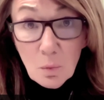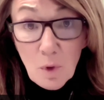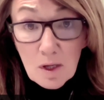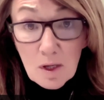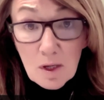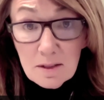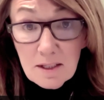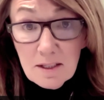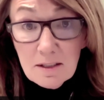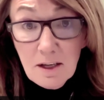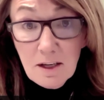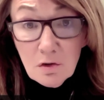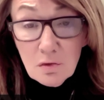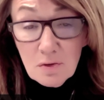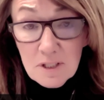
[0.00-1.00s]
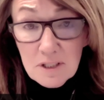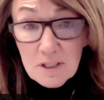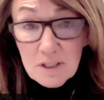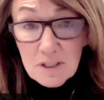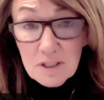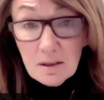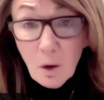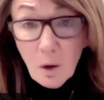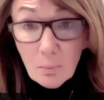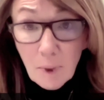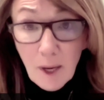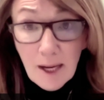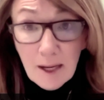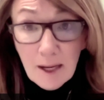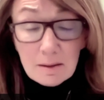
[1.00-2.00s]
the world is increasingly
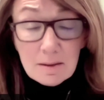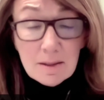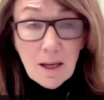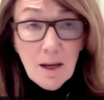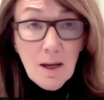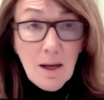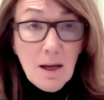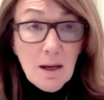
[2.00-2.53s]
complex.